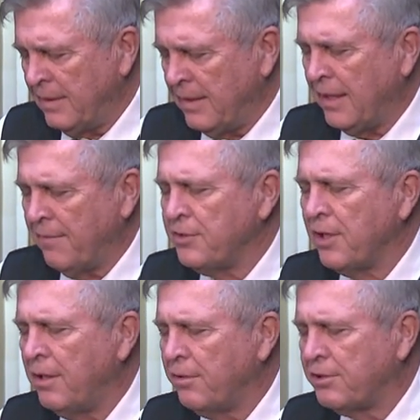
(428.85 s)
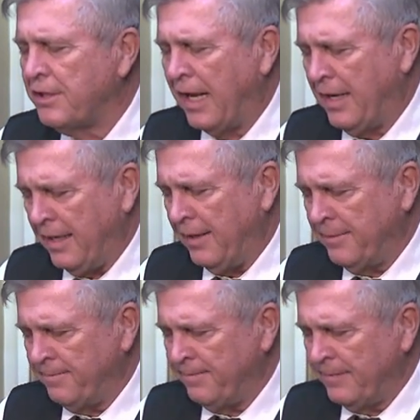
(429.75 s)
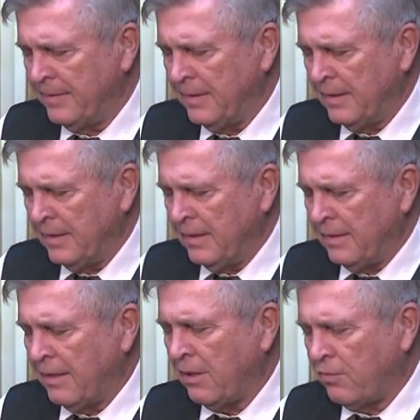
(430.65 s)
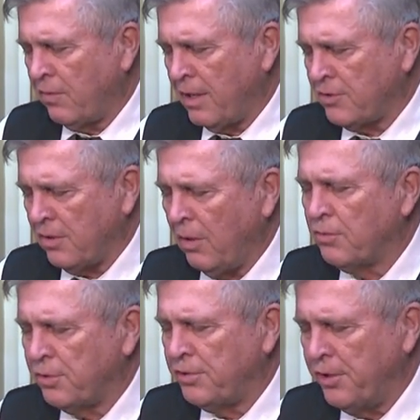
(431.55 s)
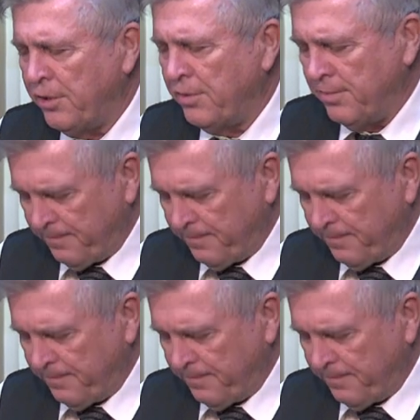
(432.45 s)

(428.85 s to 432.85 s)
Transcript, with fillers: give us understanding that'll draw us closer to you,